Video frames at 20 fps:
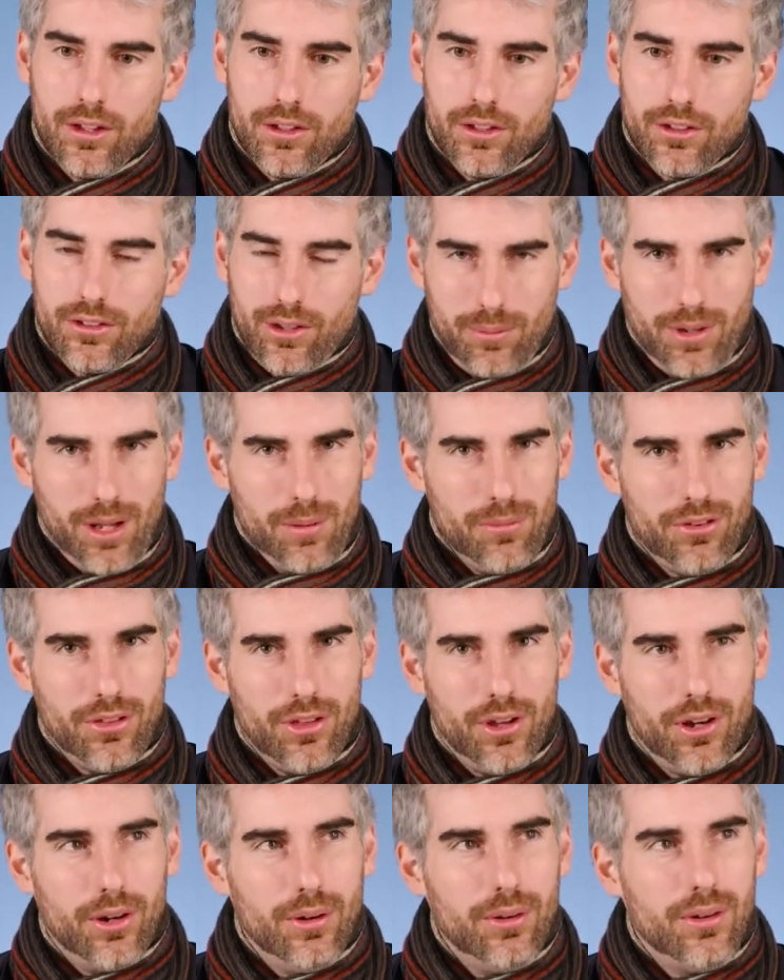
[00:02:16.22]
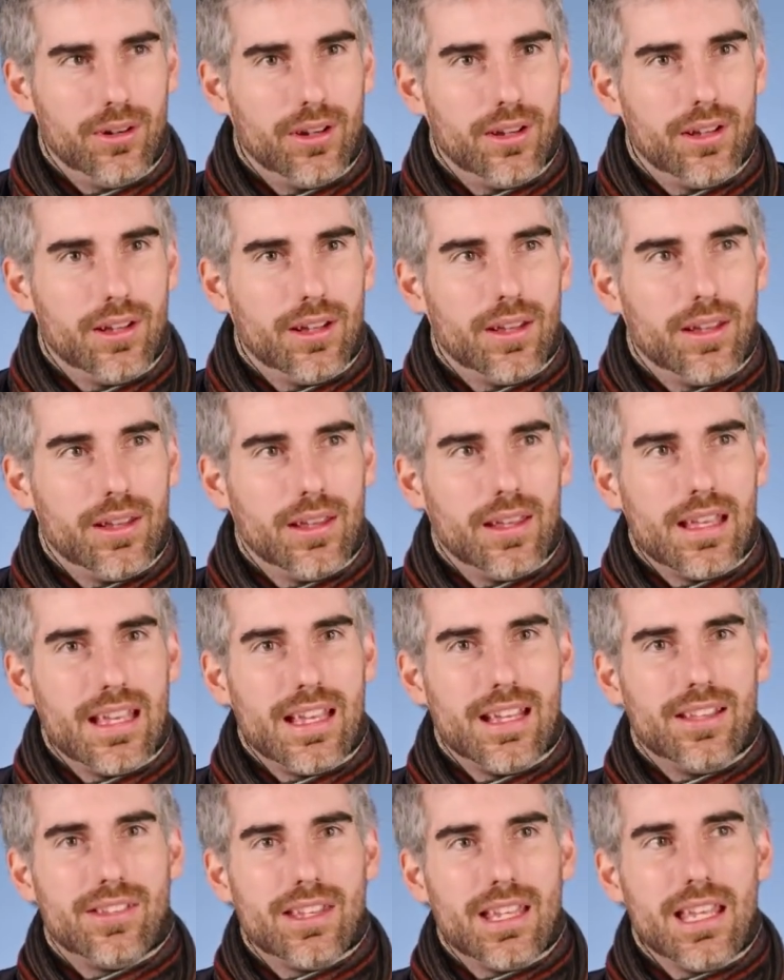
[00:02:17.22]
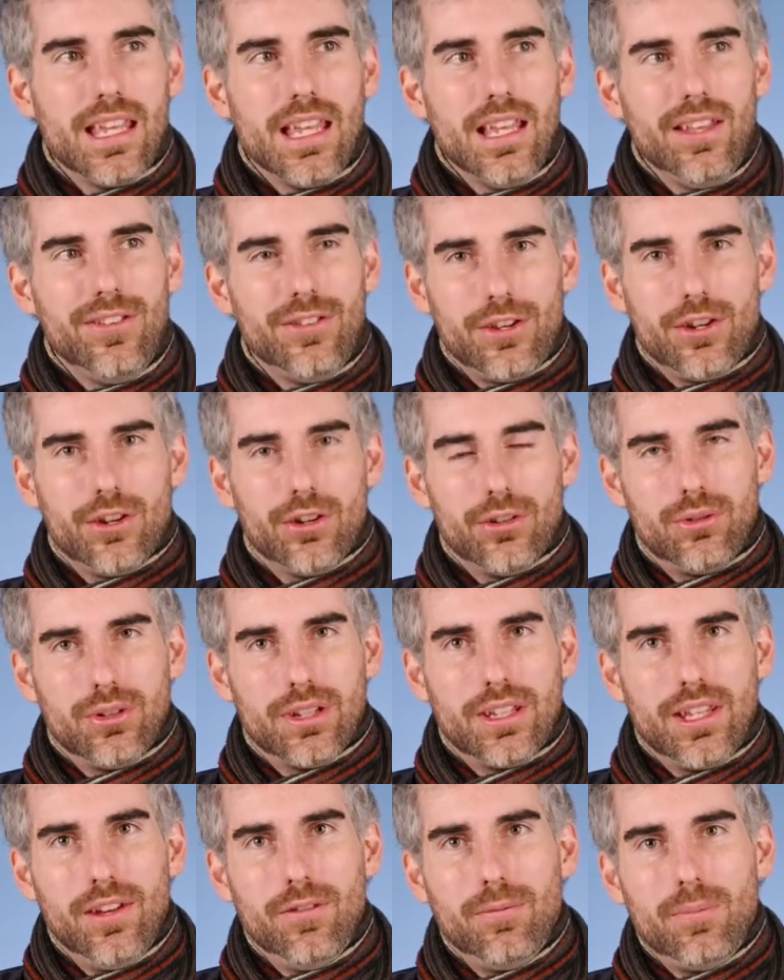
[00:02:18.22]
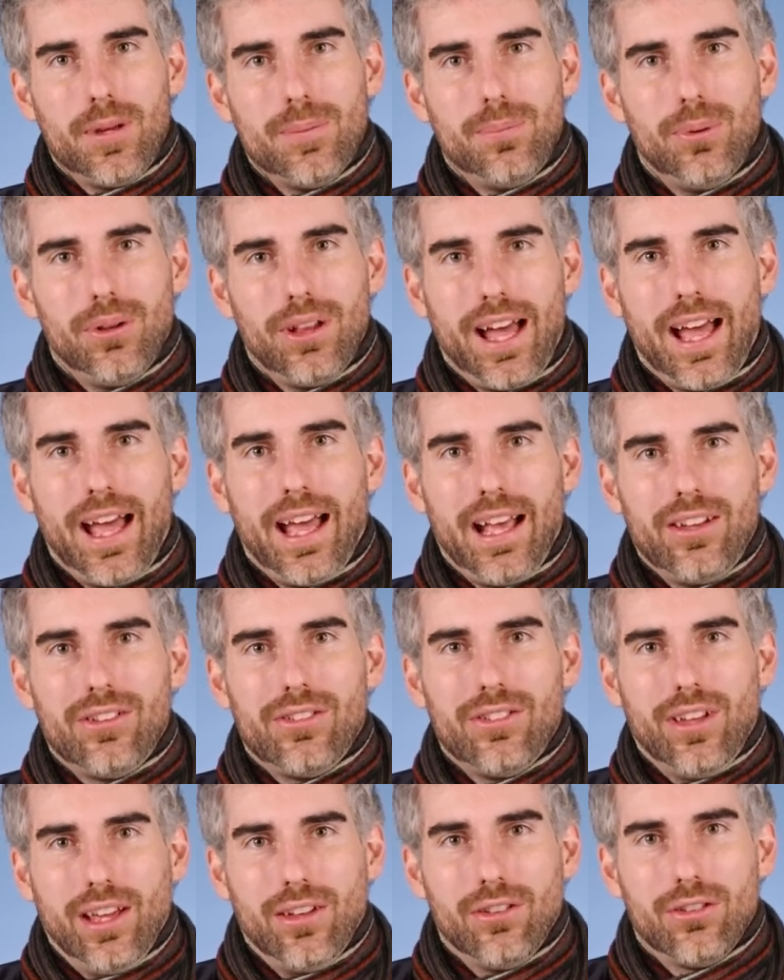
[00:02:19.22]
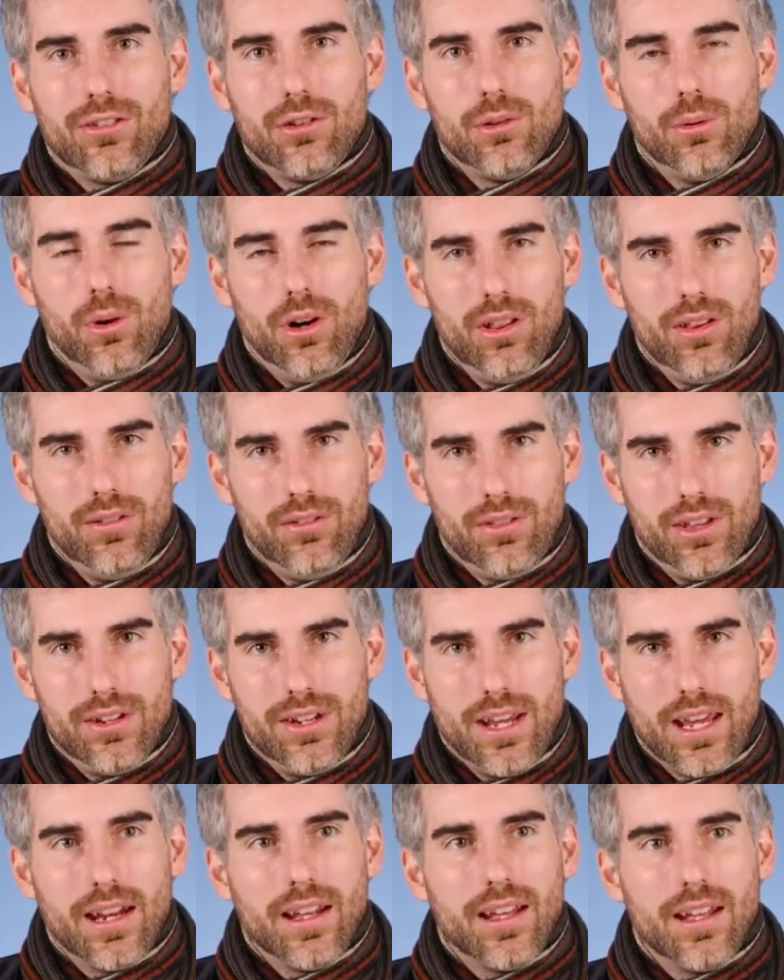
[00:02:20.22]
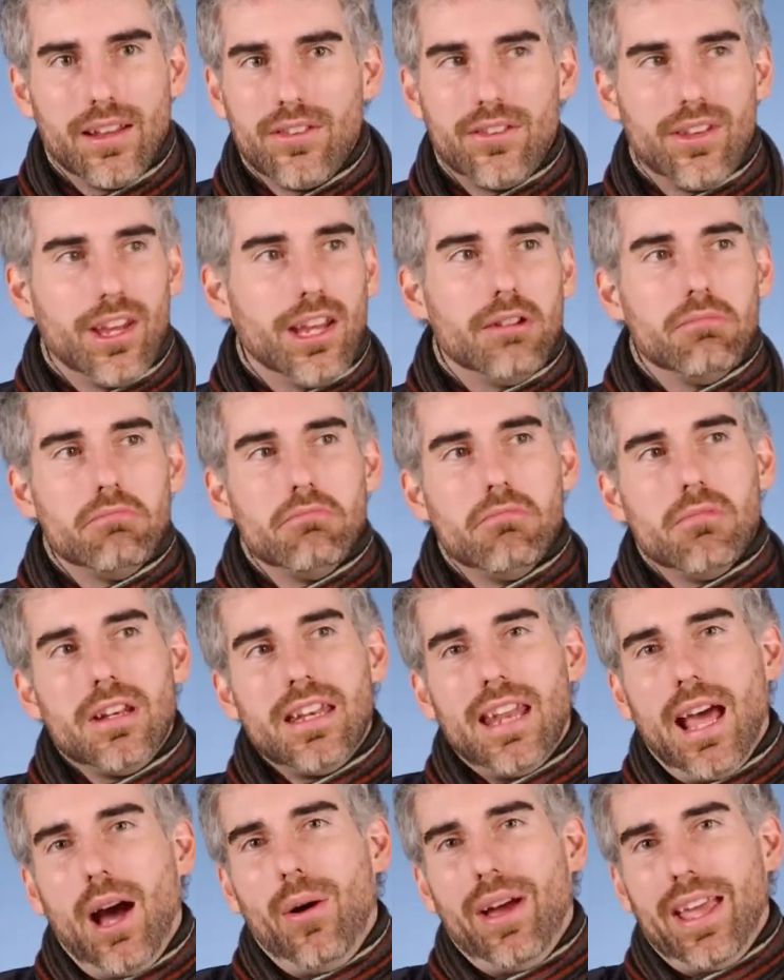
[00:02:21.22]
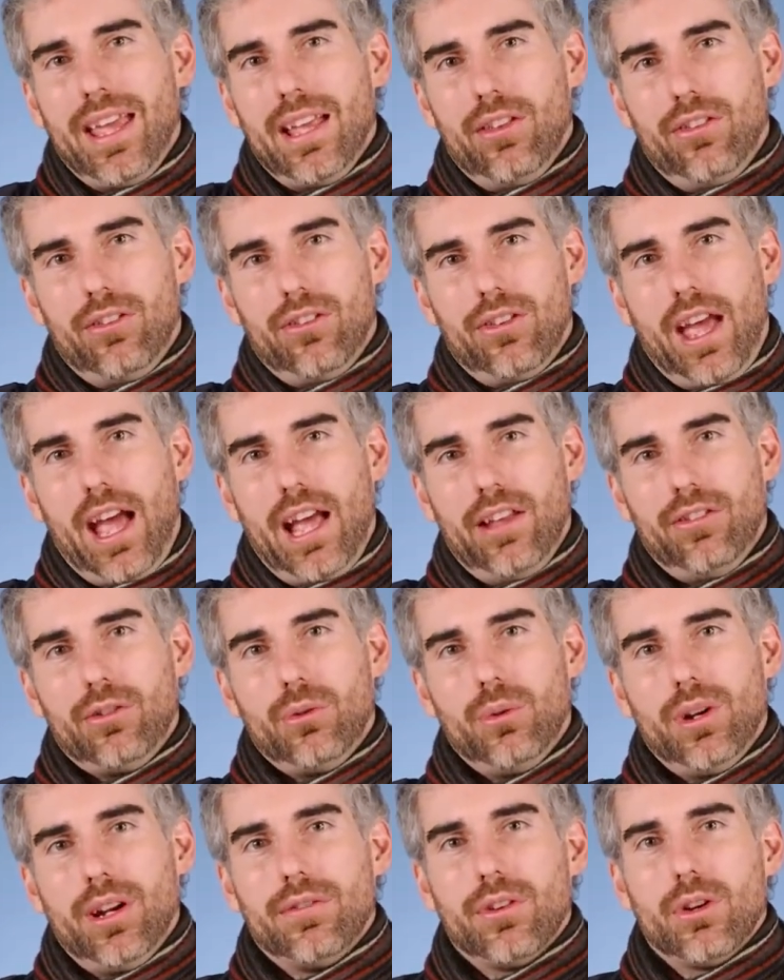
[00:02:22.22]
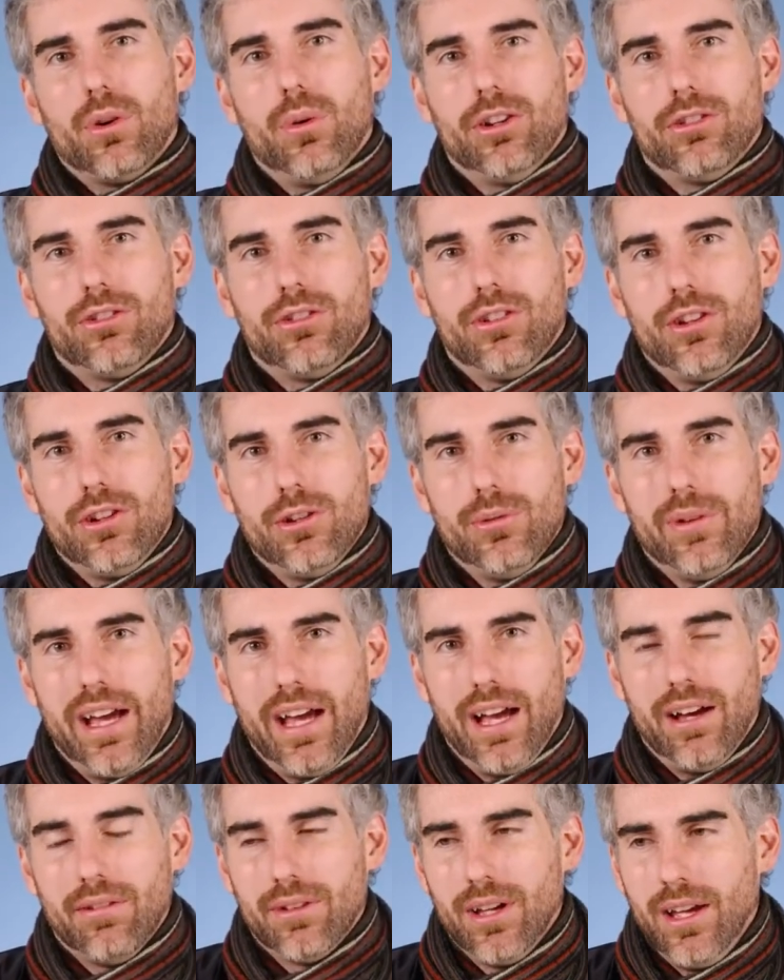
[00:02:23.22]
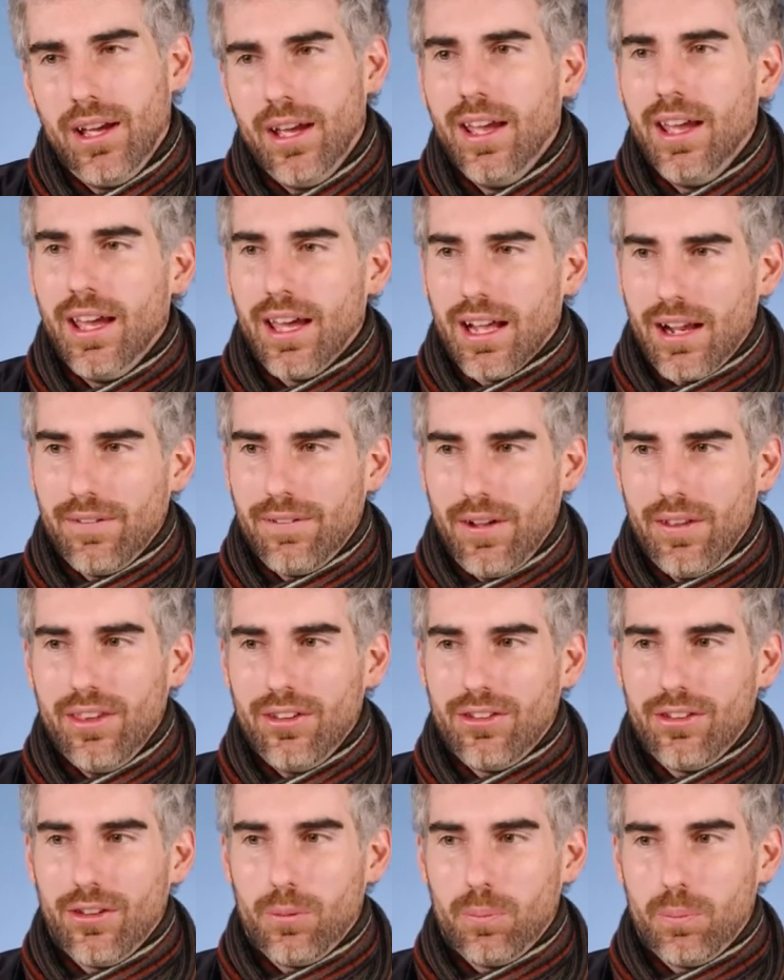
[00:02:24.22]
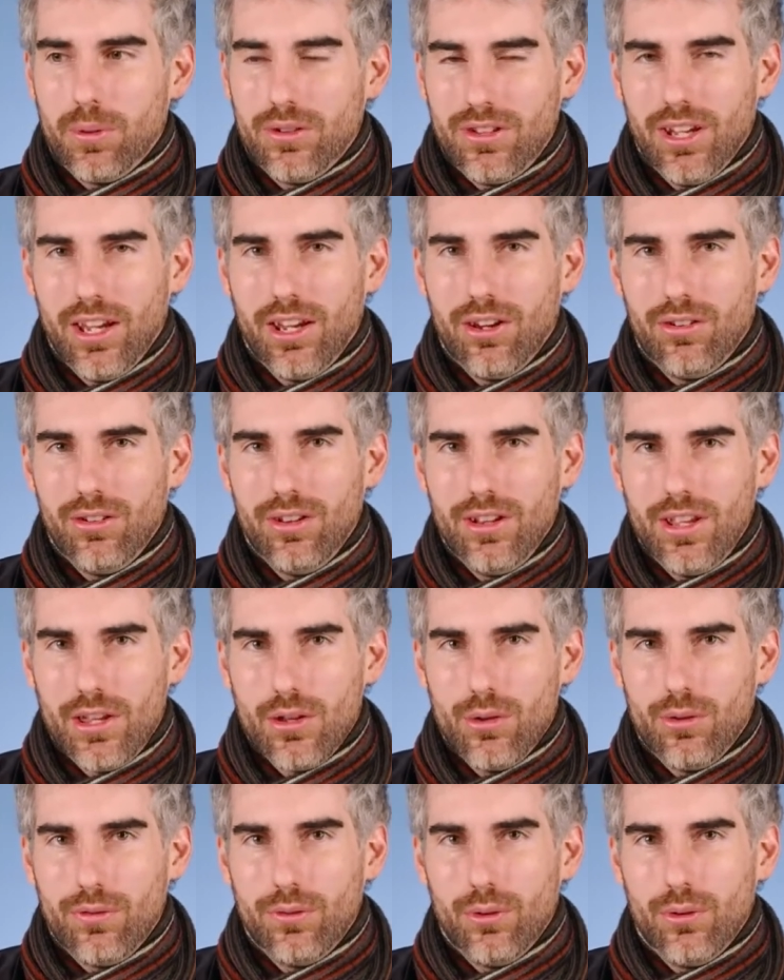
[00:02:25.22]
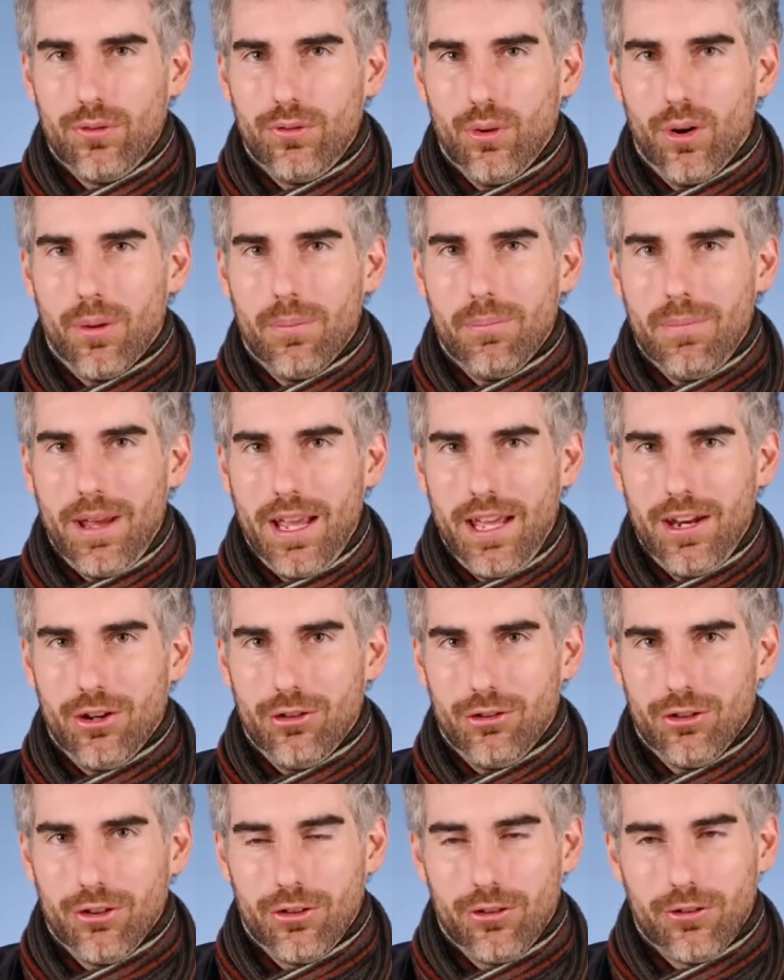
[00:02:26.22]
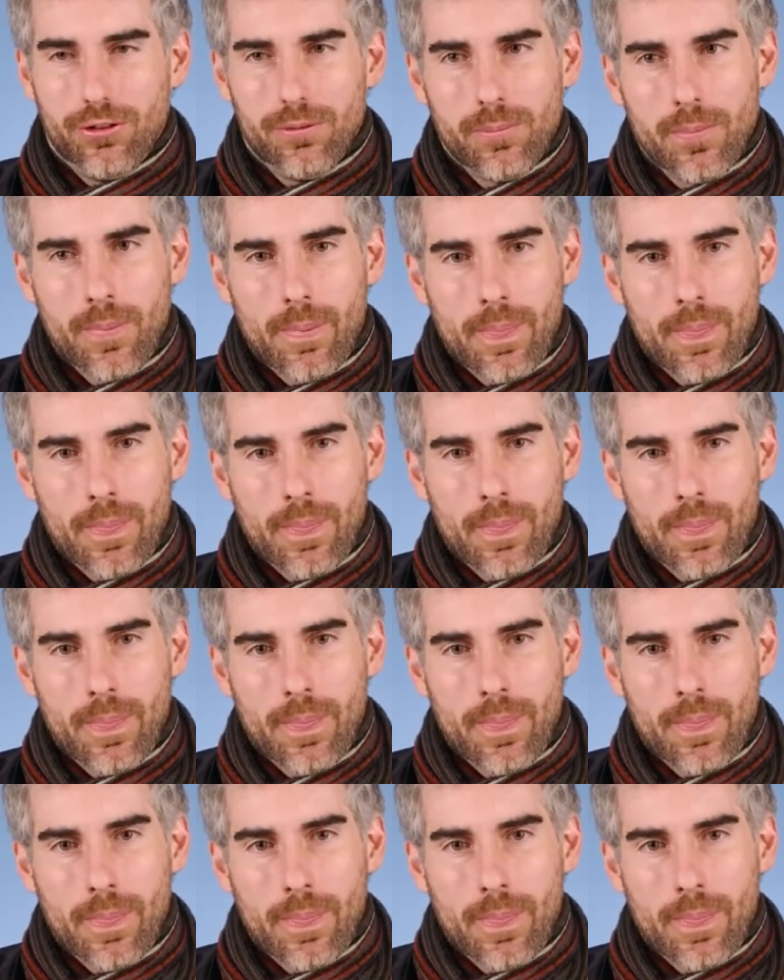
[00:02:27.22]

Sometimes, though, it's easier to give people access to all of the data and say, now ask whatever question you have. And I found this is particularly useful for managers.